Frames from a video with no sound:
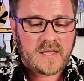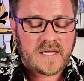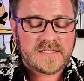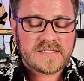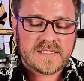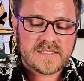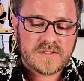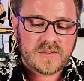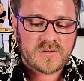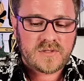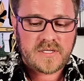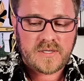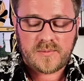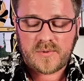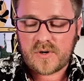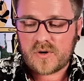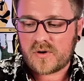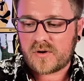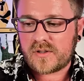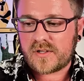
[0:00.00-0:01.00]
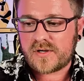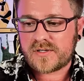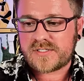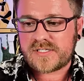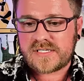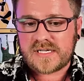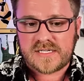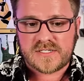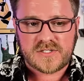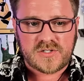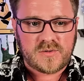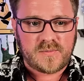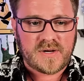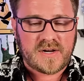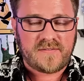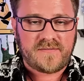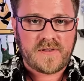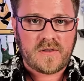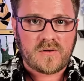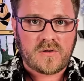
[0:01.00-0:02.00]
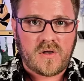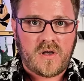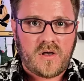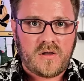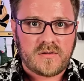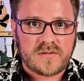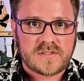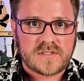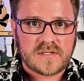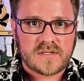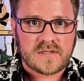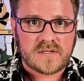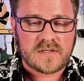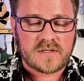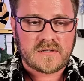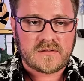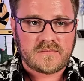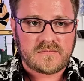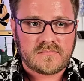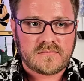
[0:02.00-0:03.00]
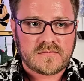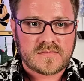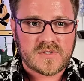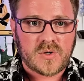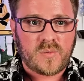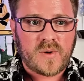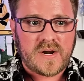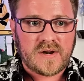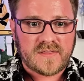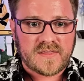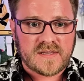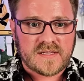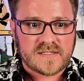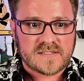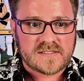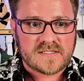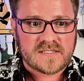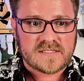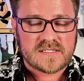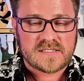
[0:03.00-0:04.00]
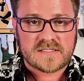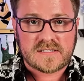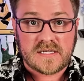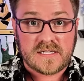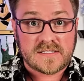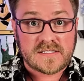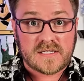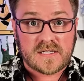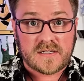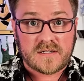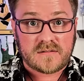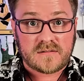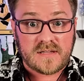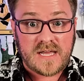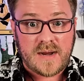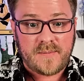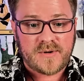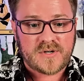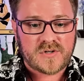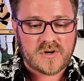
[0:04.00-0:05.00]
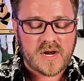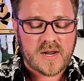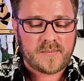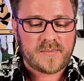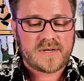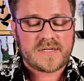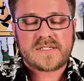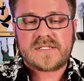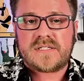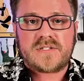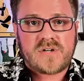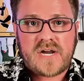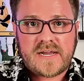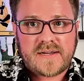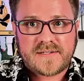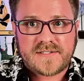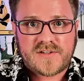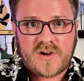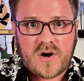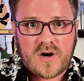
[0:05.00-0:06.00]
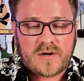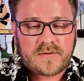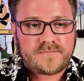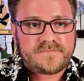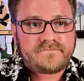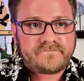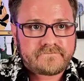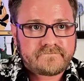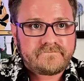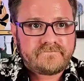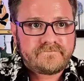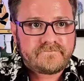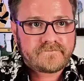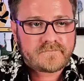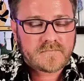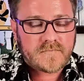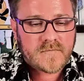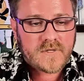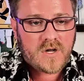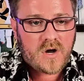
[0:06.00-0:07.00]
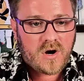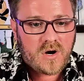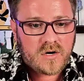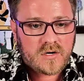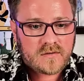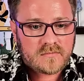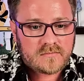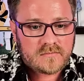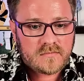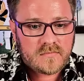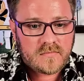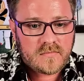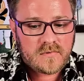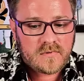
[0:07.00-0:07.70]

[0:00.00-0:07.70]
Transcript: I did do Libra earlier today too, but I felt called to wear this. It's a Labradorite, but it's a dragon's heart. The heart.